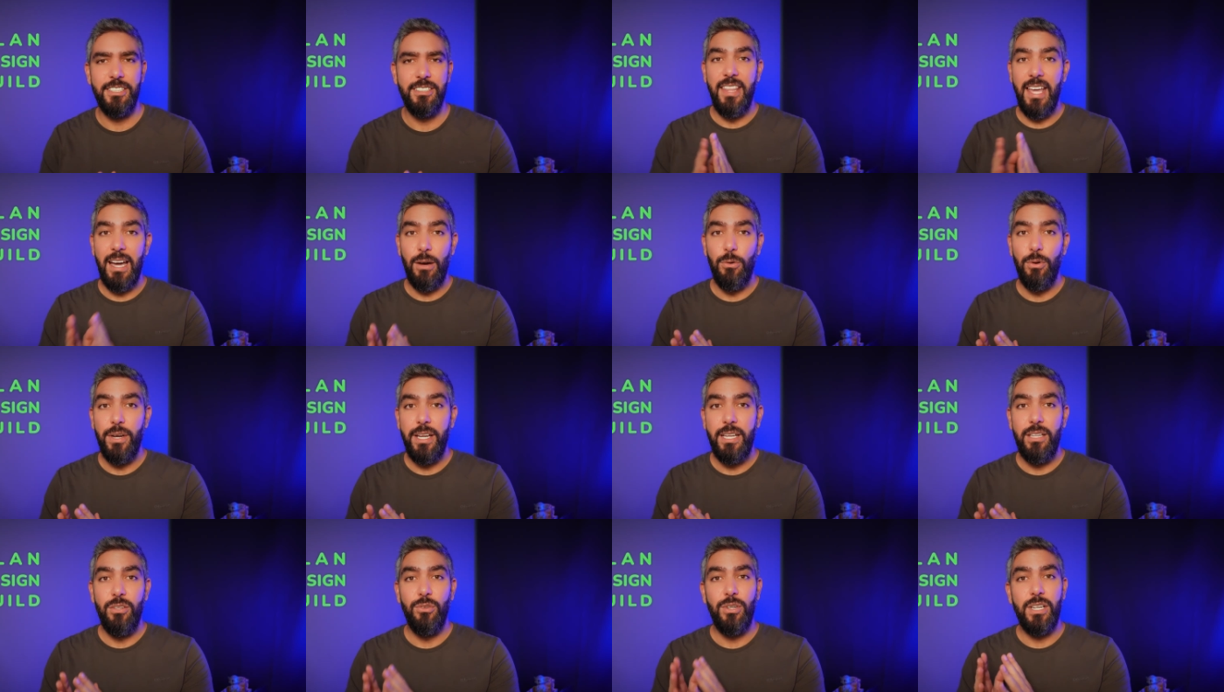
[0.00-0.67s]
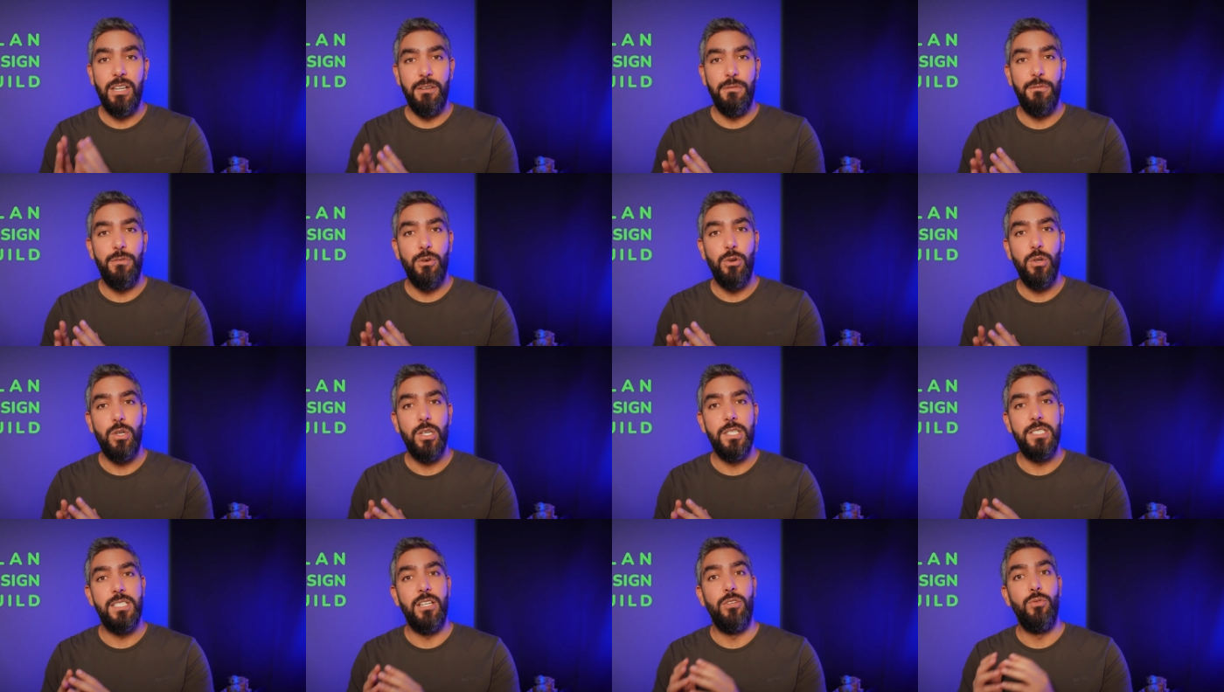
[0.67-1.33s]
That way you can
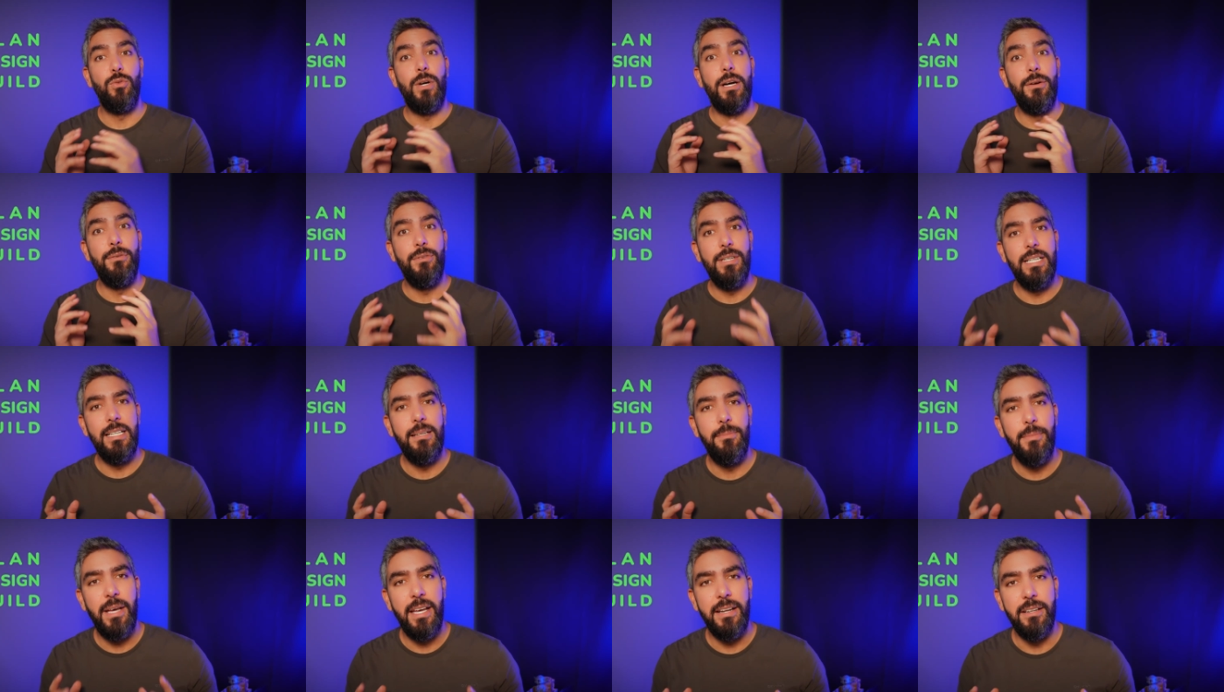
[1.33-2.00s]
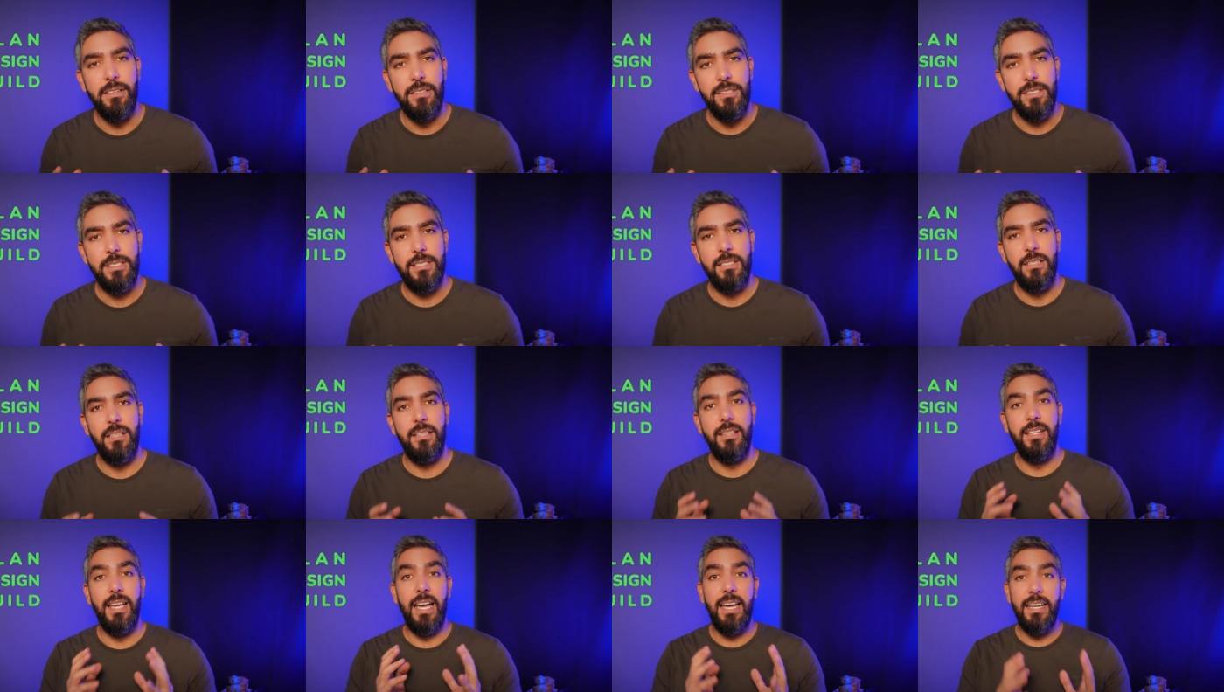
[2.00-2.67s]
focus on what really matters,
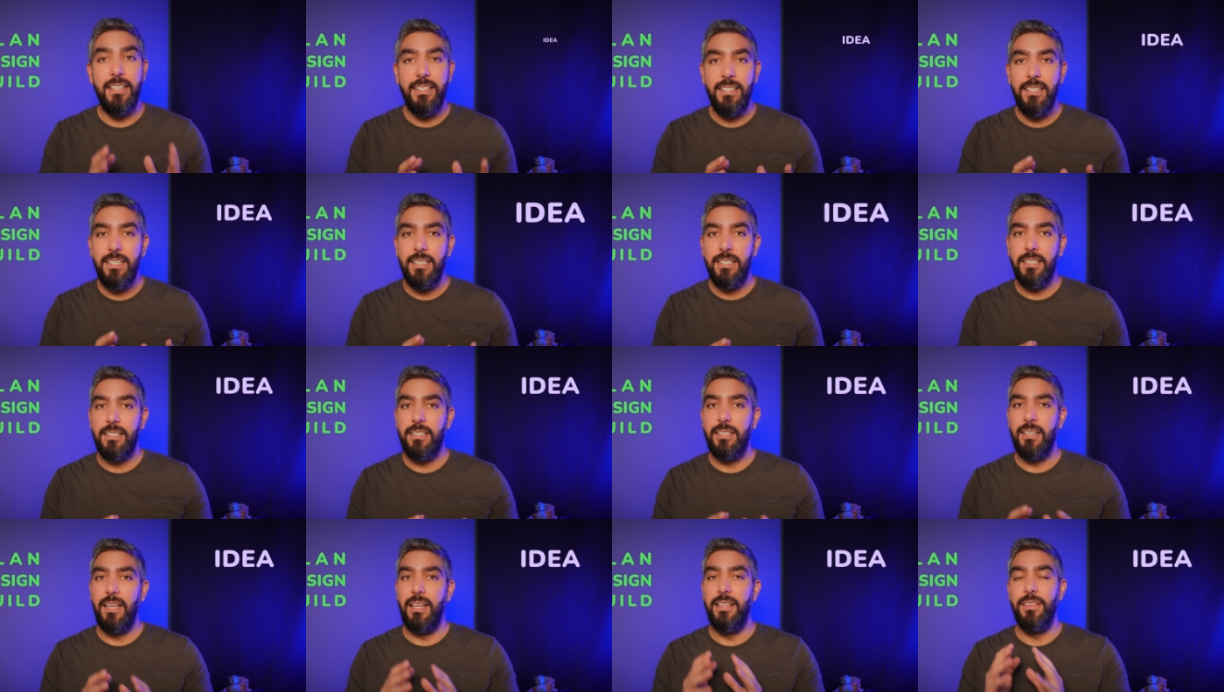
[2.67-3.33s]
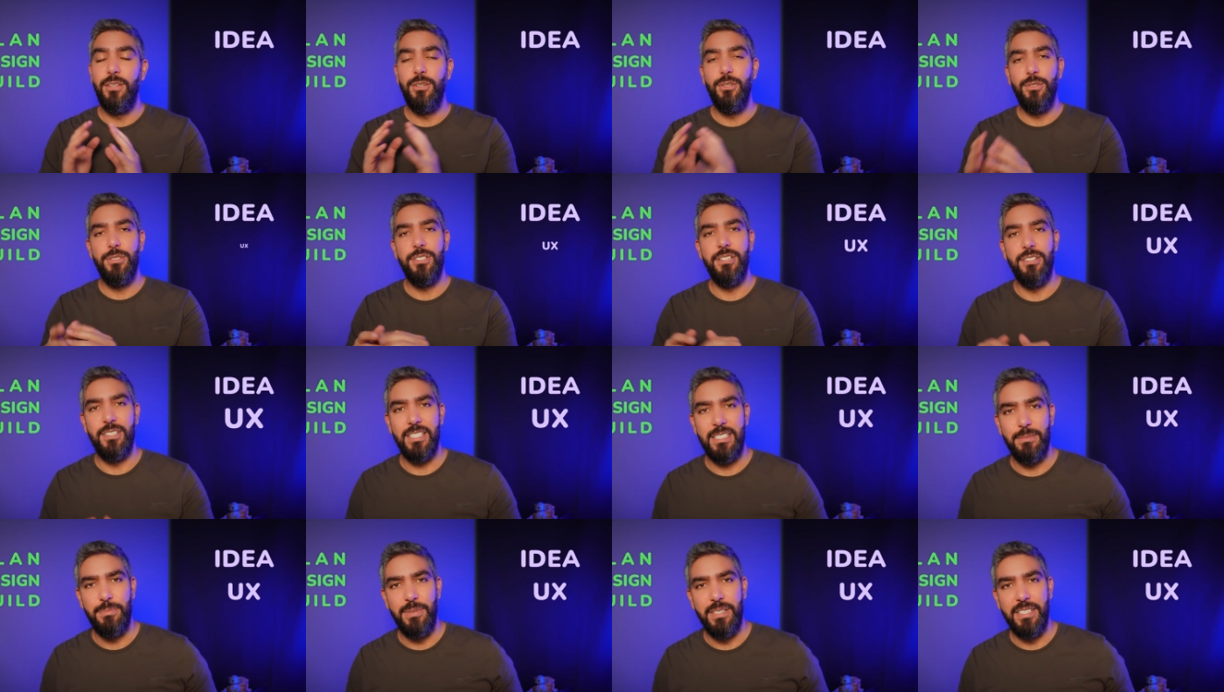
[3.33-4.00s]
the idea and the user
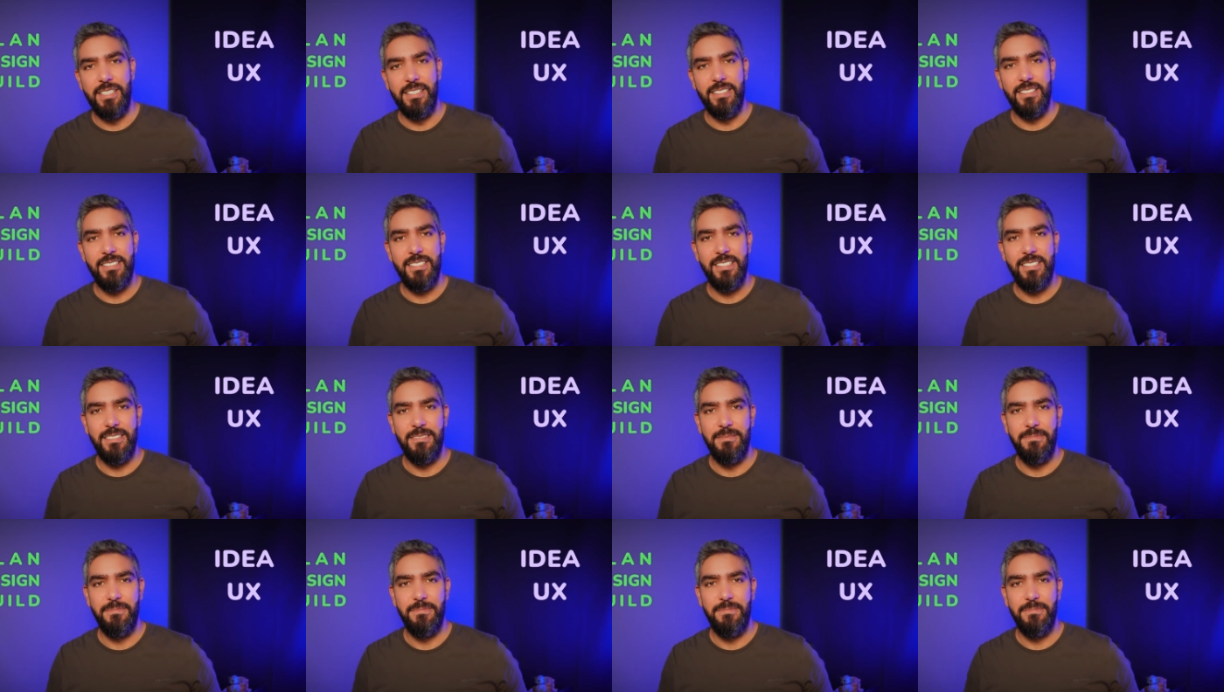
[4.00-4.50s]
experience.